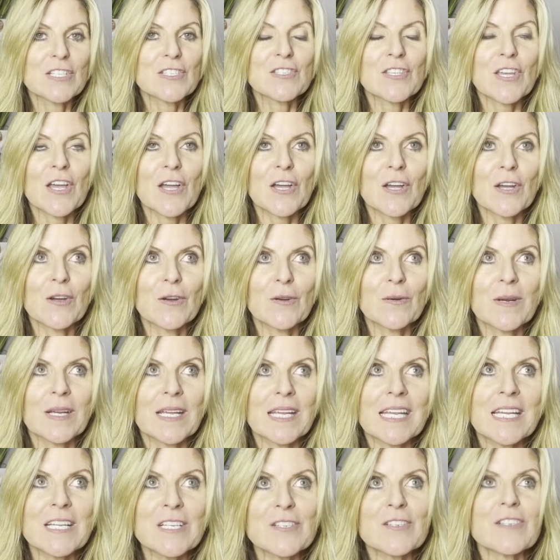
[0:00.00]
So
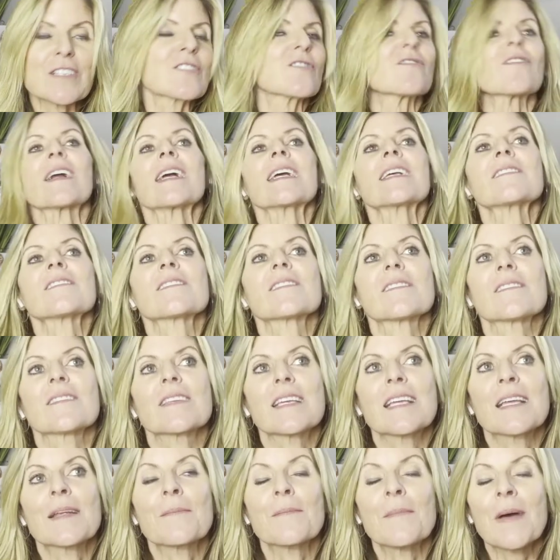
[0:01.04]
interest rates,
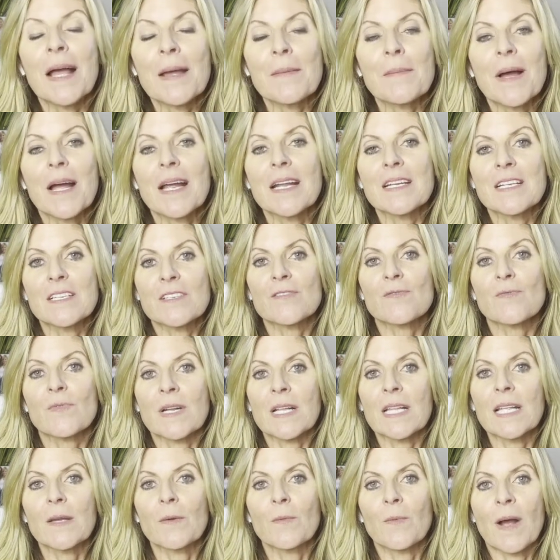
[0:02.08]
in my mind, is
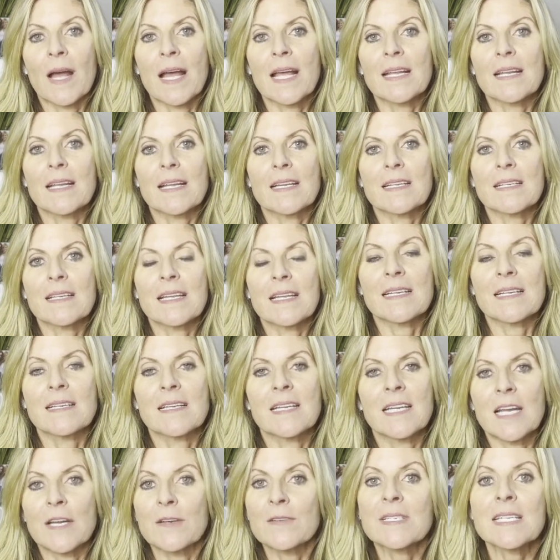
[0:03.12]
really what
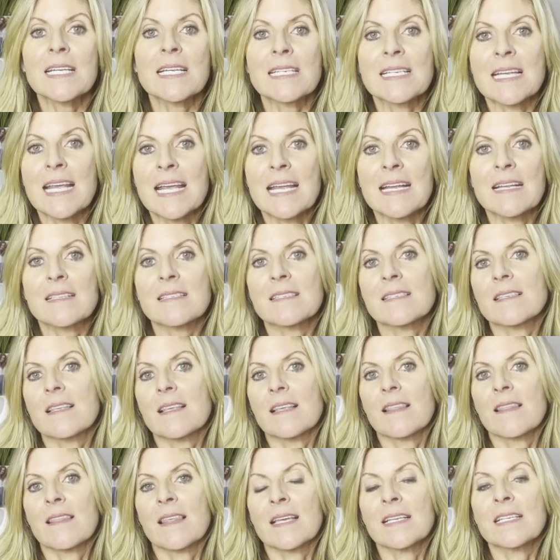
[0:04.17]
you know, dictates
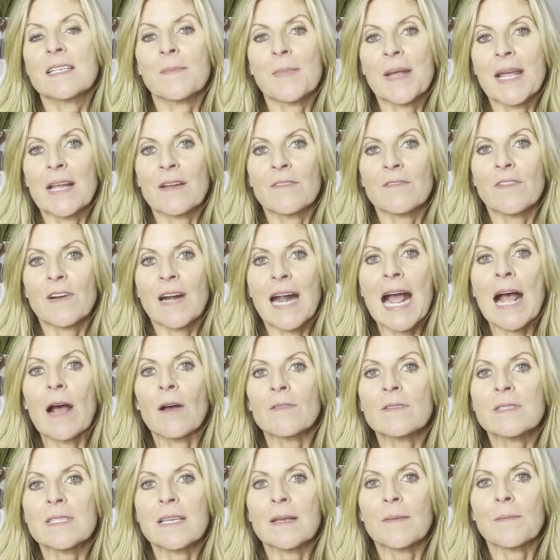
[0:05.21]
the demand for
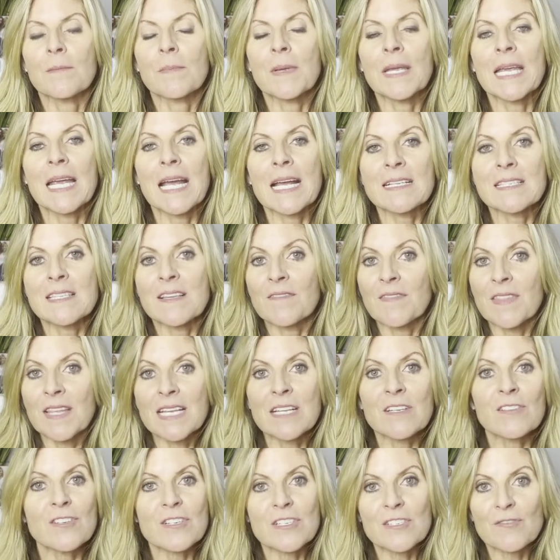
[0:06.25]
housing because if the
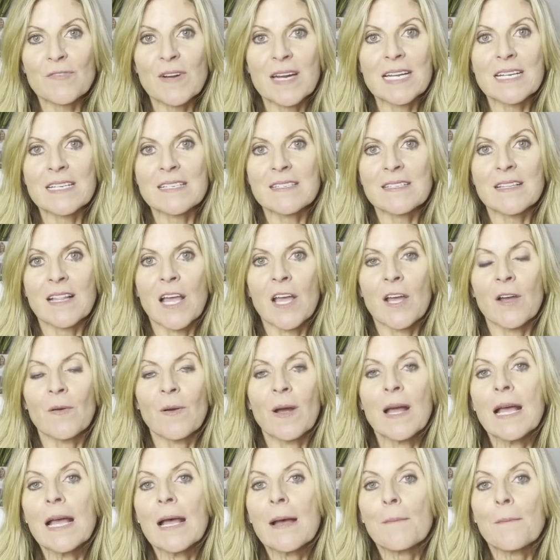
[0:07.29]
interest rate is low,
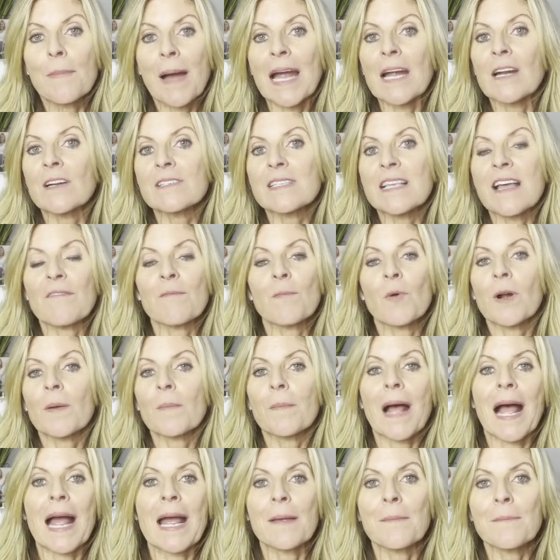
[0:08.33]
buyers have more
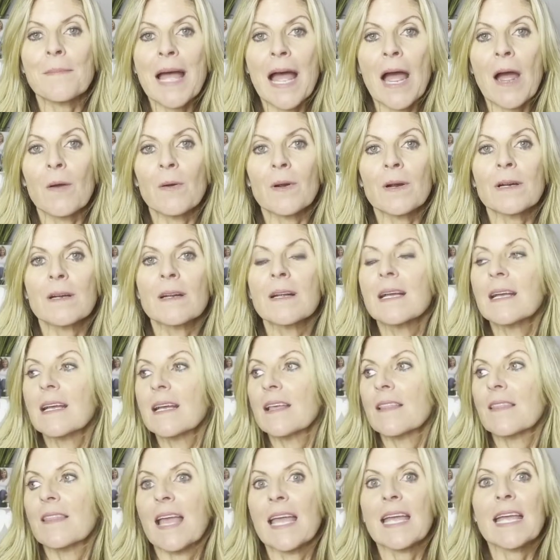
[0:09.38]
buying power.
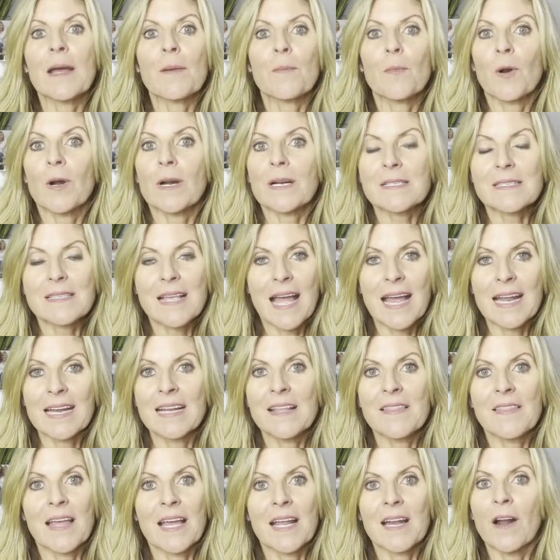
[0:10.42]
They get more
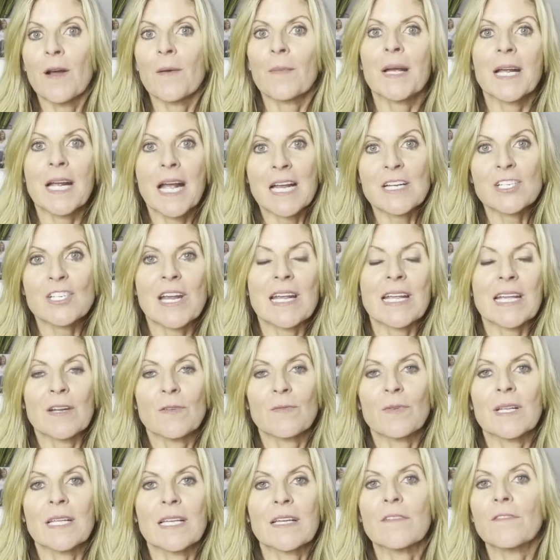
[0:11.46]
excited that, oh my gosh, I
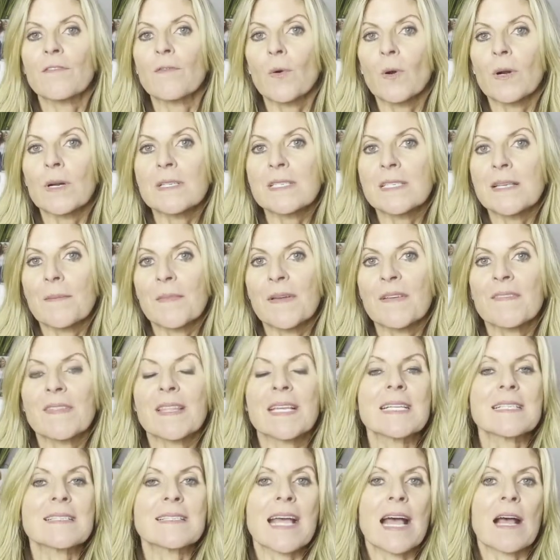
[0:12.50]
can really afford some of
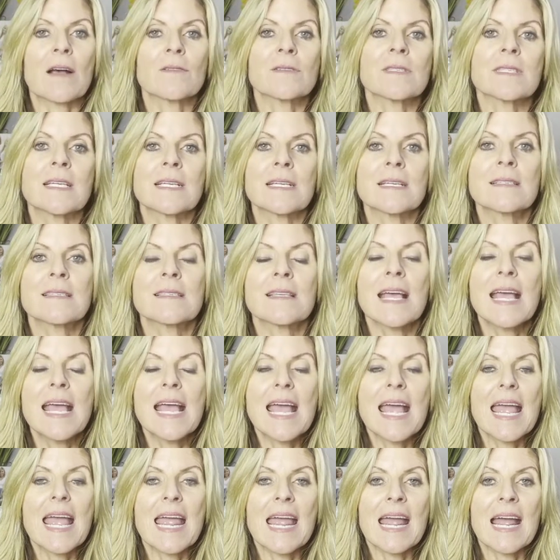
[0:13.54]
these houses
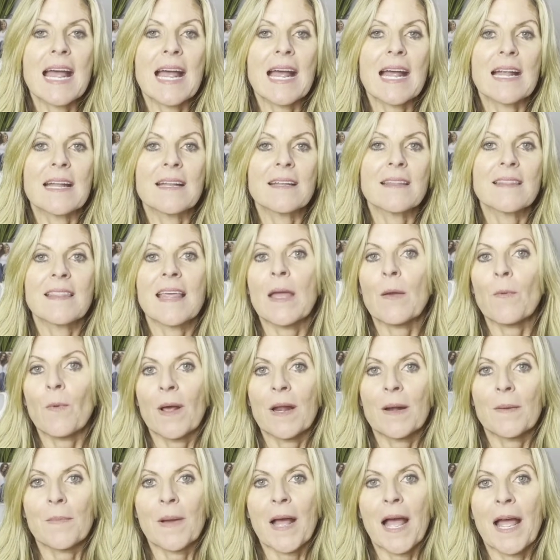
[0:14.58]
and they
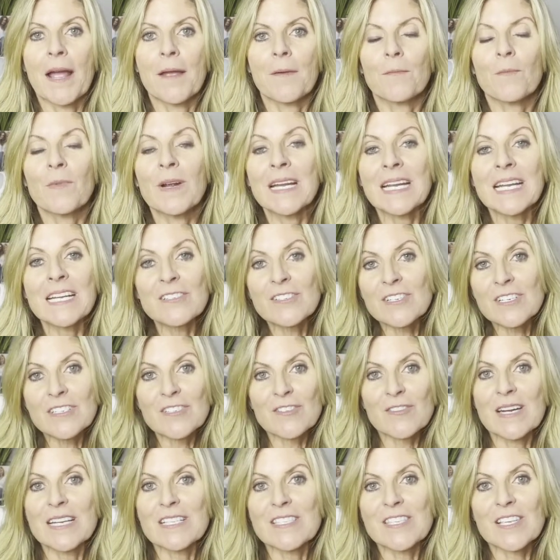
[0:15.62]
want to buy. When
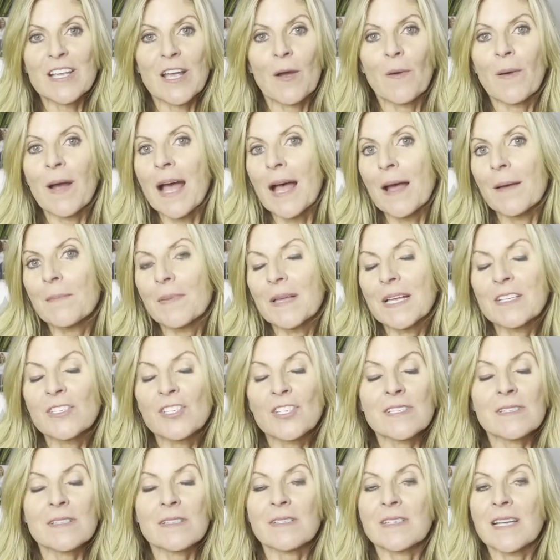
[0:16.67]
interest rates go up, it's
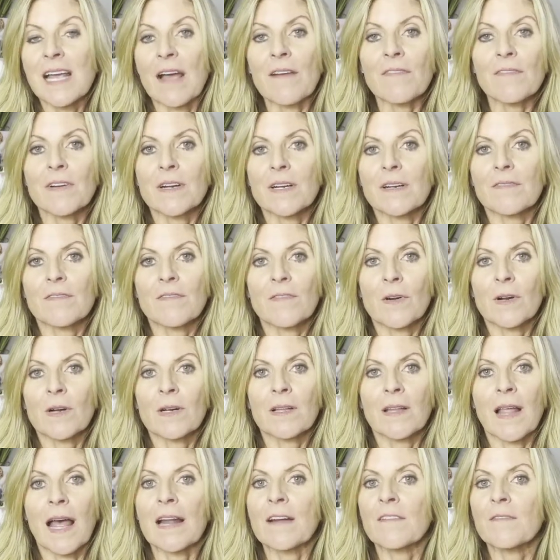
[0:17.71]
just tougher for
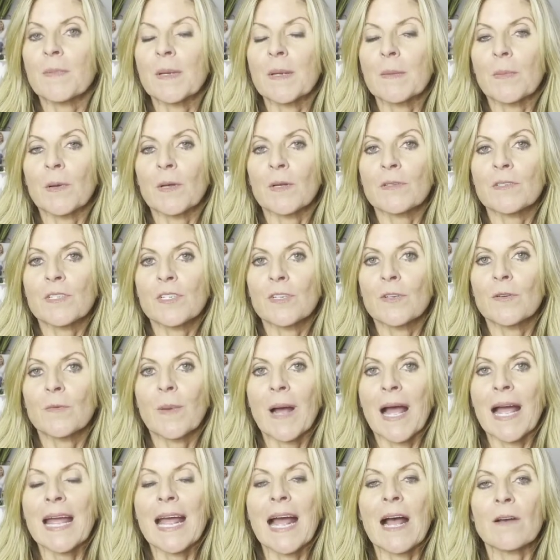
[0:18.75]
a lot of people to
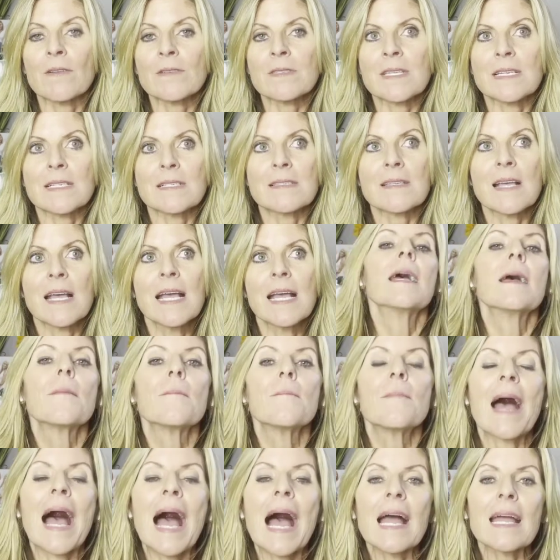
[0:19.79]
buy houses.
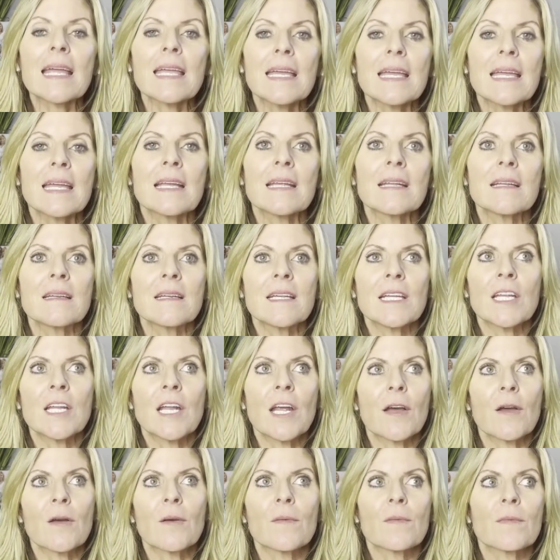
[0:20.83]
Back in, you
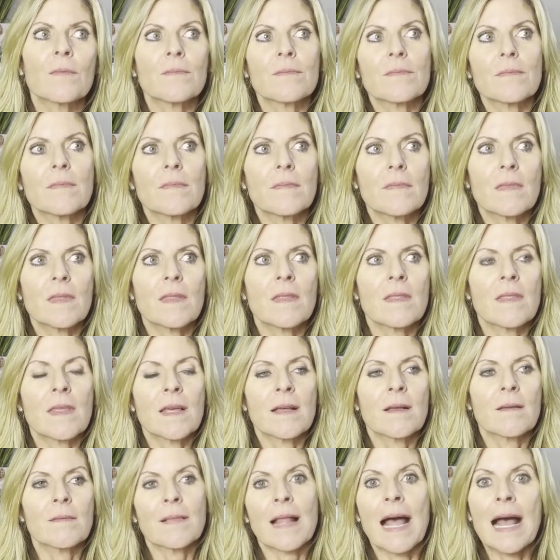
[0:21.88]
know,
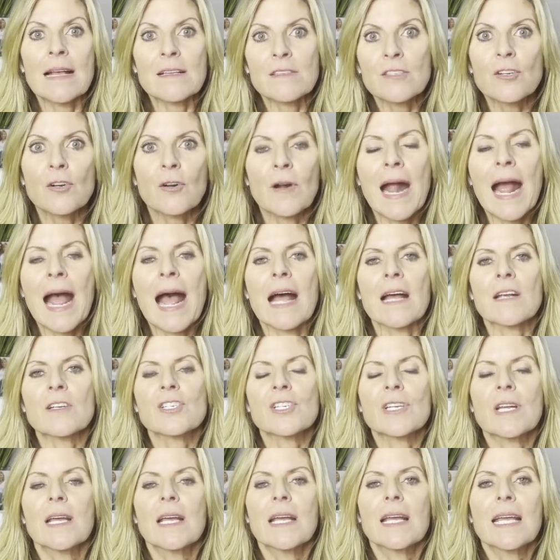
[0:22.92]
the last
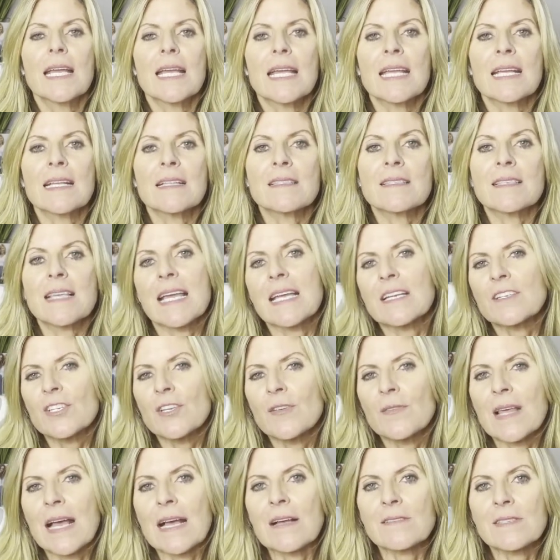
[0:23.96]
crash in say
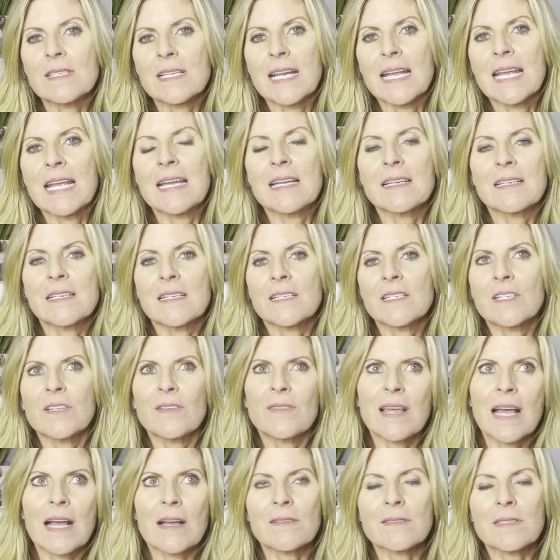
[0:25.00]
2008 to
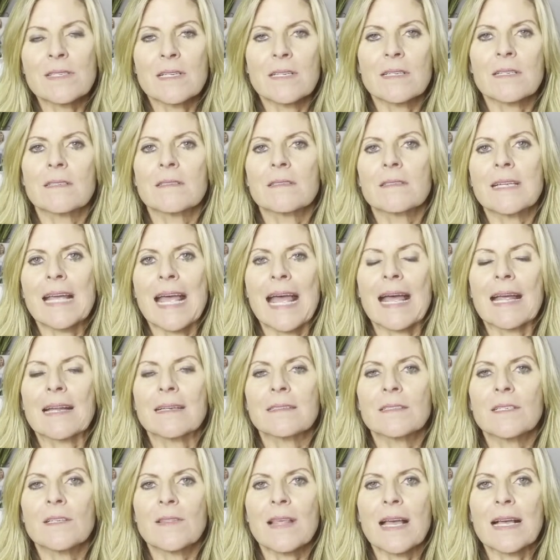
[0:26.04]

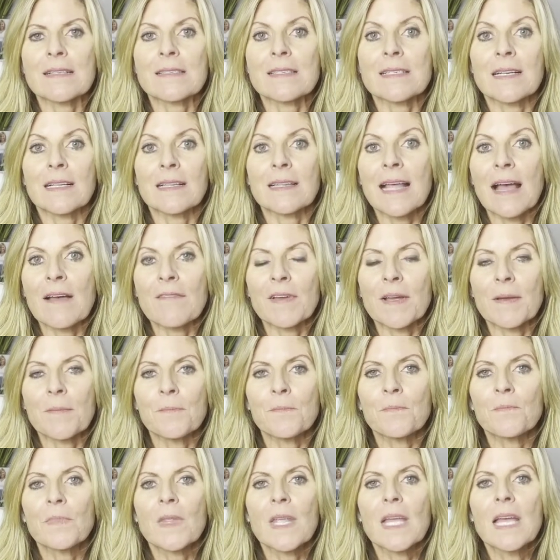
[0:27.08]
2010, 2011,